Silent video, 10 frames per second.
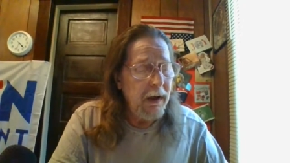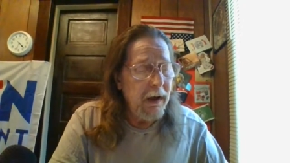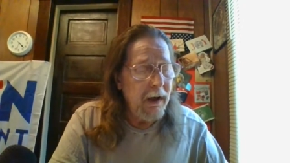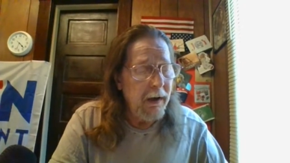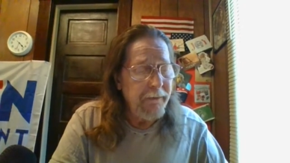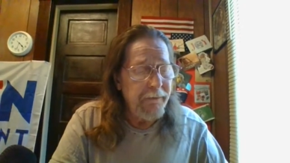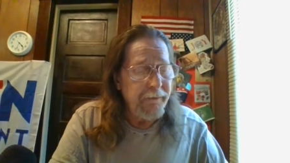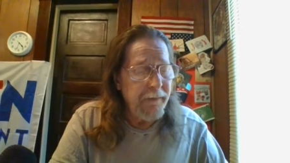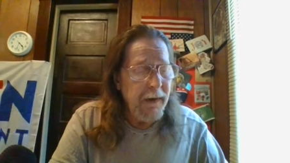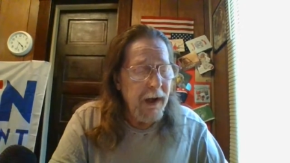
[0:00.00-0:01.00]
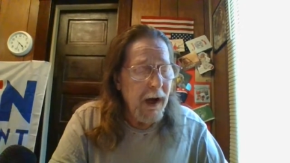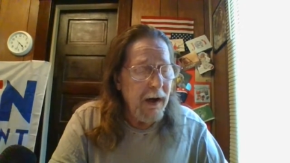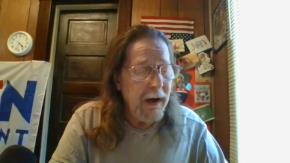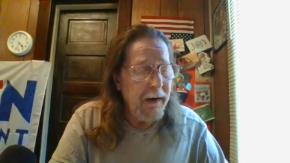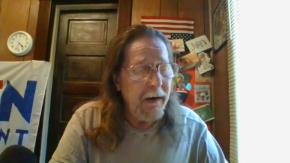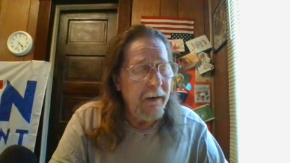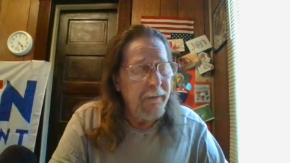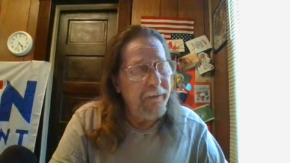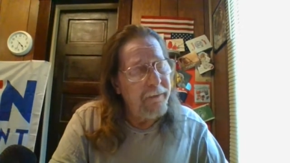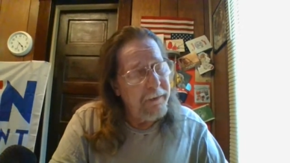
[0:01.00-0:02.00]
Uh, I have
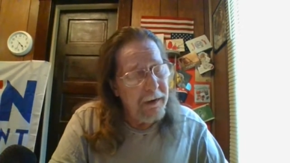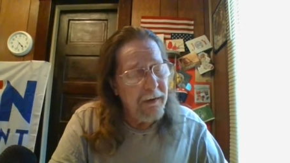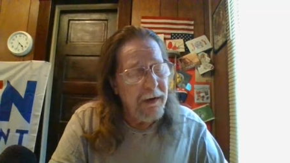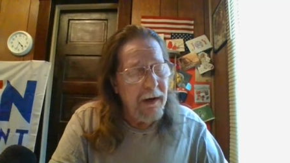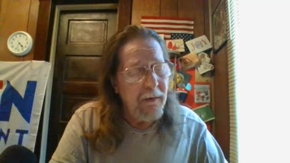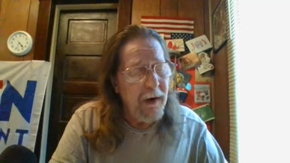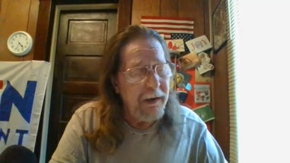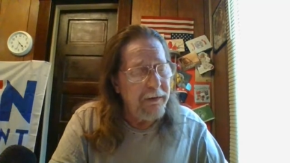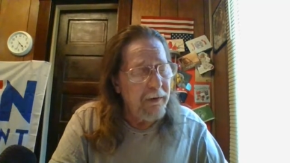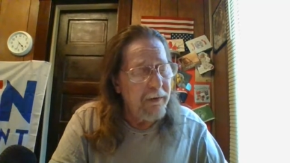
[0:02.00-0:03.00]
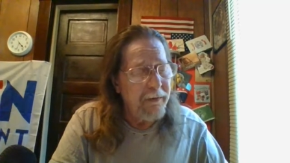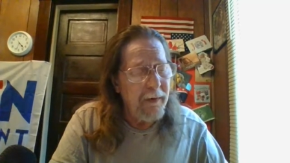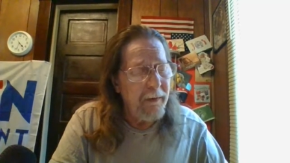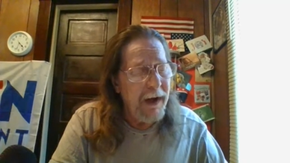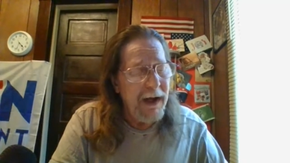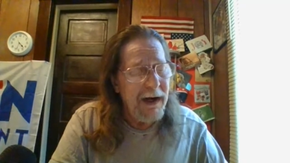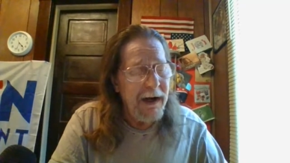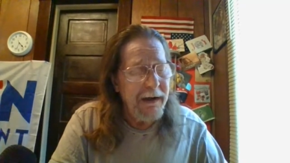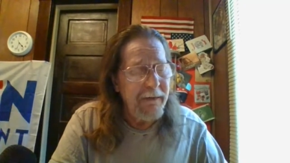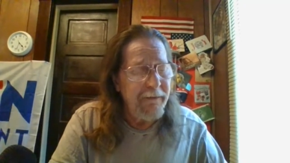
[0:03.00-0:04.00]
still got Rachel from that. I
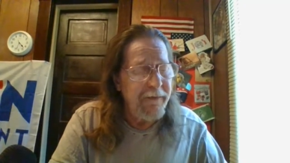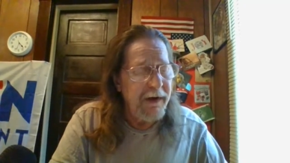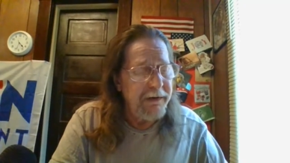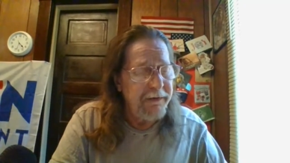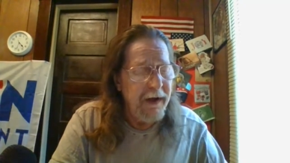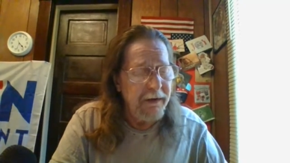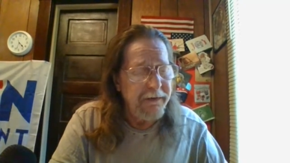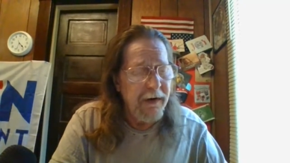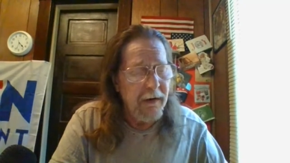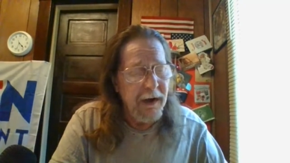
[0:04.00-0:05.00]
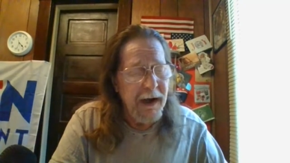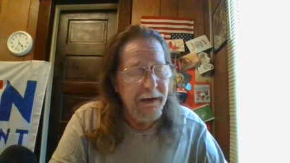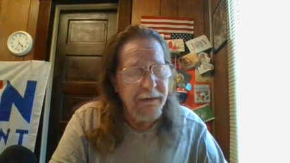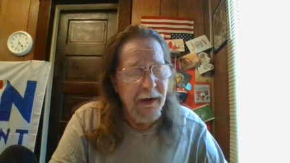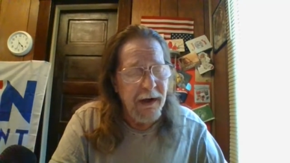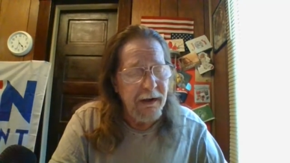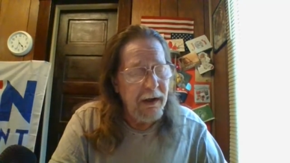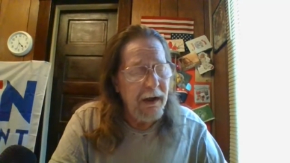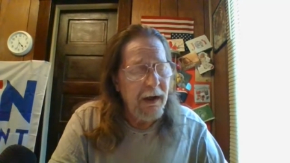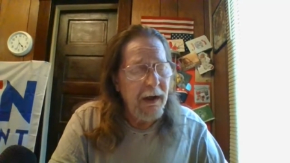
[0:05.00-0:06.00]
didn't finish that show last night,
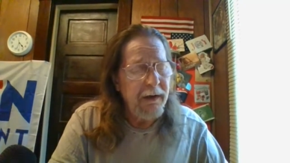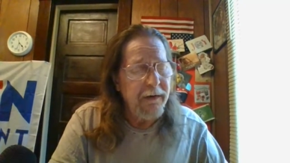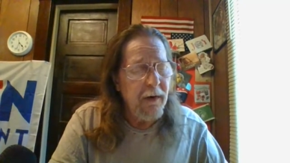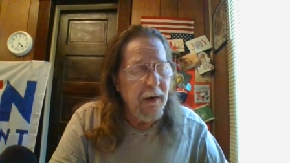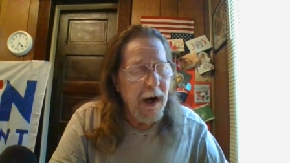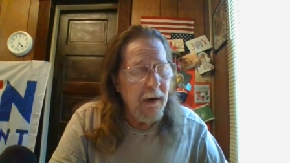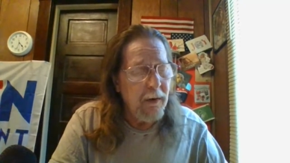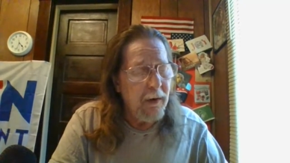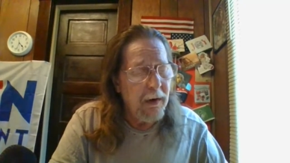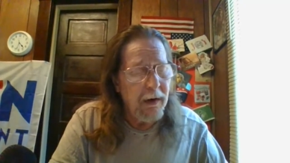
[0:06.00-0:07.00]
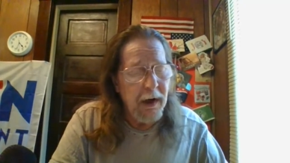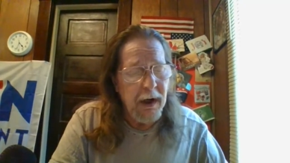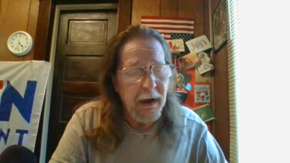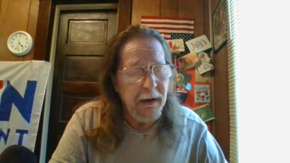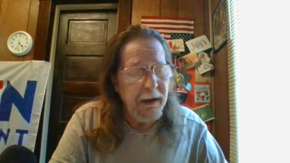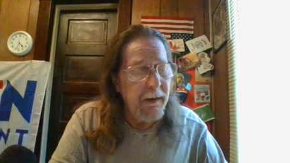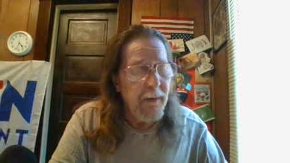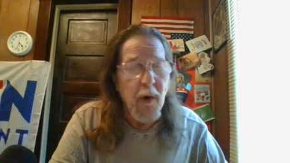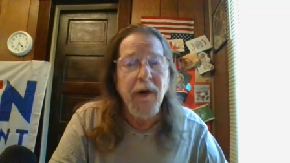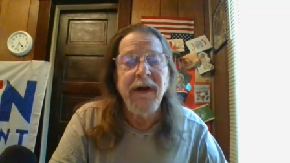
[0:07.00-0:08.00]
so I will get
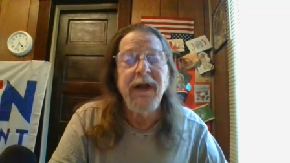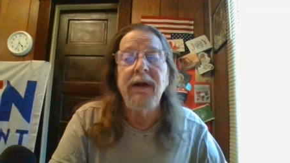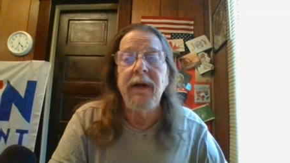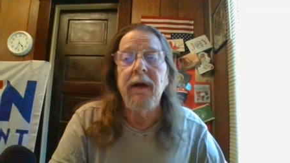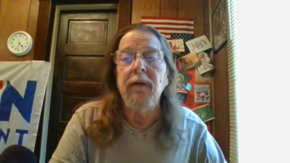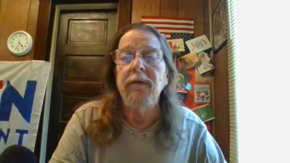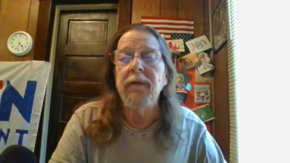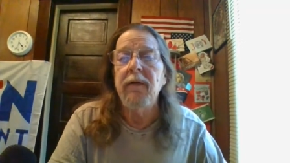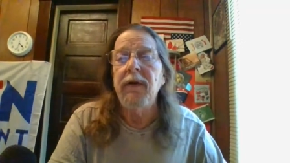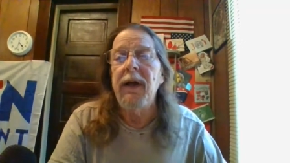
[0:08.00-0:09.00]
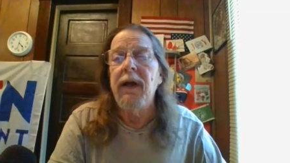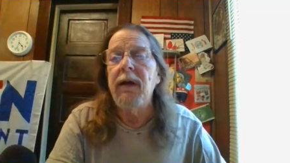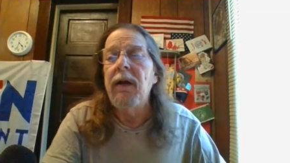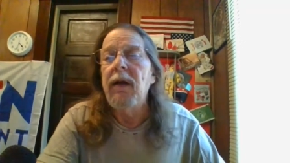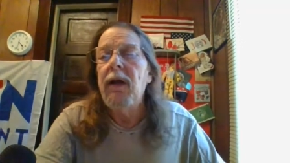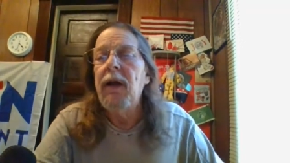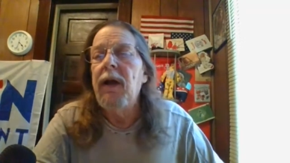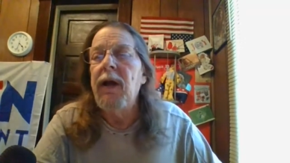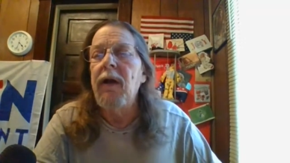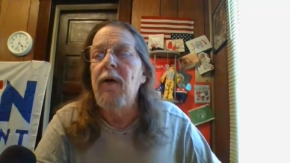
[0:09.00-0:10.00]
more details on that.
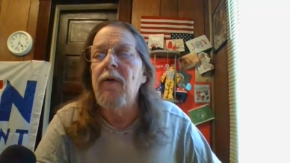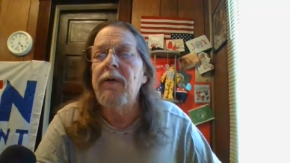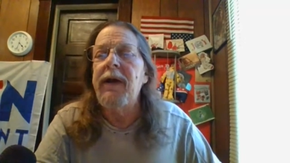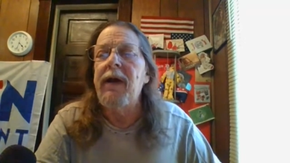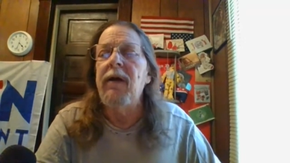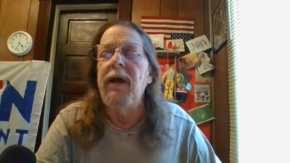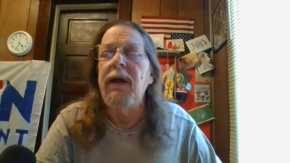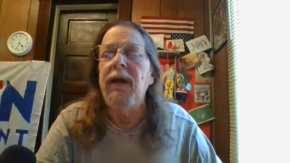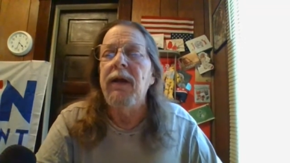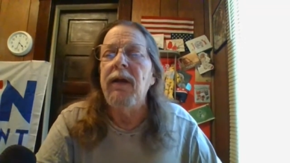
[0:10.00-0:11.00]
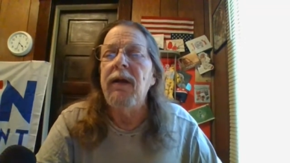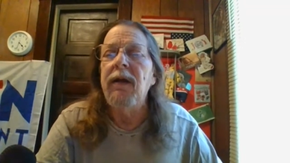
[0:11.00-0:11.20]
Hello, Carrie.